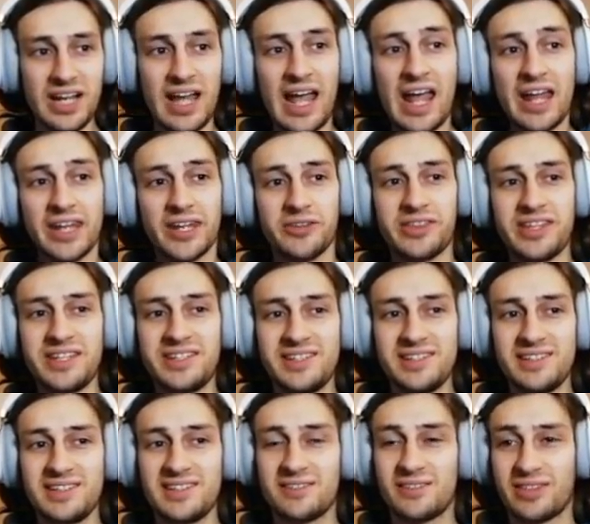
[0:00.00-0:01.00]
Now
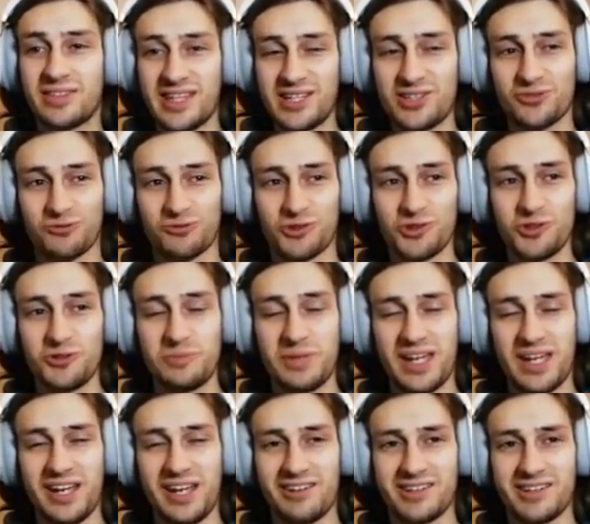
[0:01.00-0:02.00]
this room
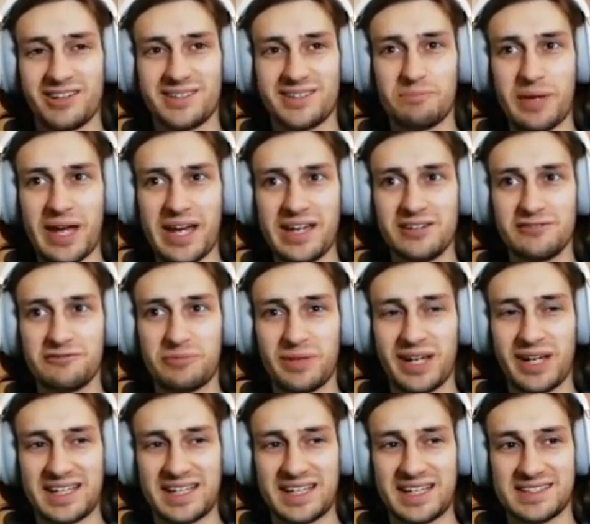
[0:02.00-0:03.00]
here is the bane of
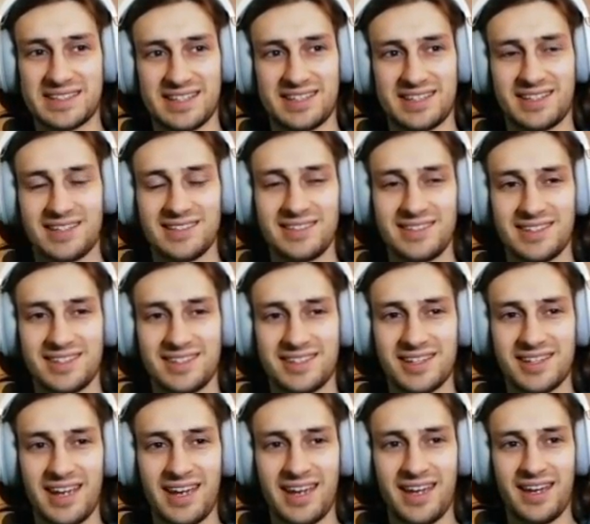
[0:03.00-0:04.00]
my existence.
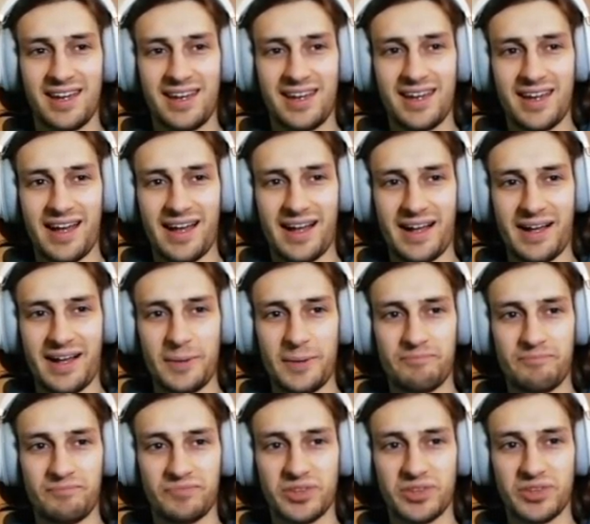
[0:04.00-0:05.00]

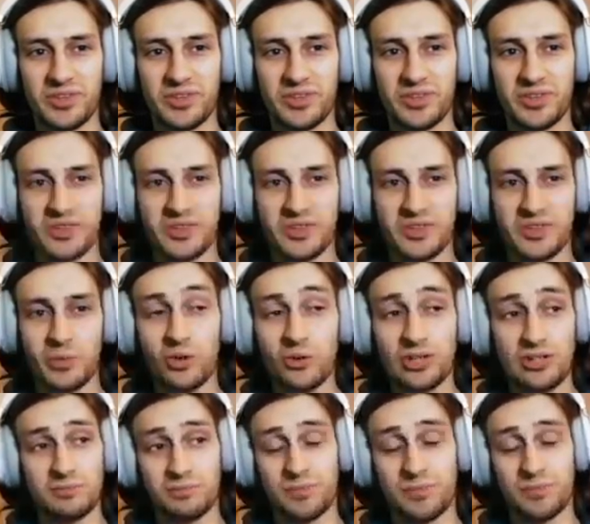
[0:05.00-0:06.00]
We got good
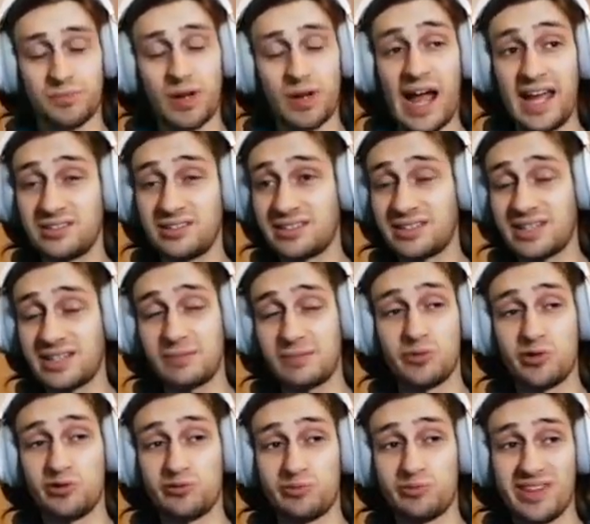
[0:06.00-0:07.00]
hand
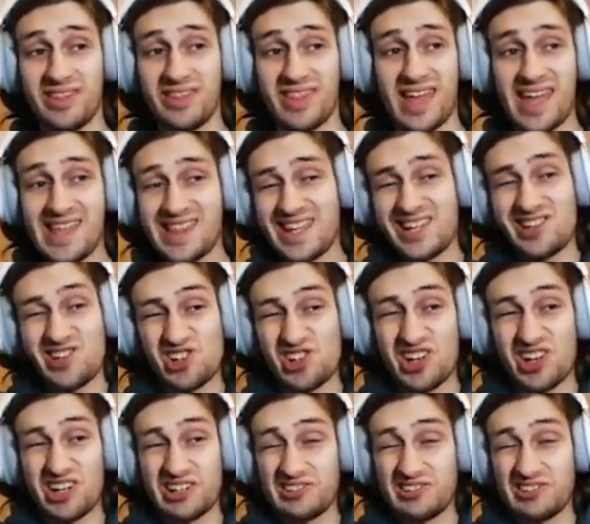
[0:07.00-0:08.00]
movement there. They just
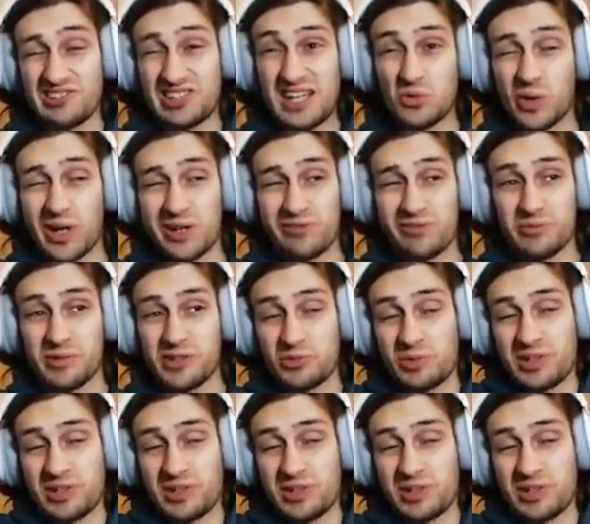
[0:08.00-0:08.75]
kind of stayed away from us.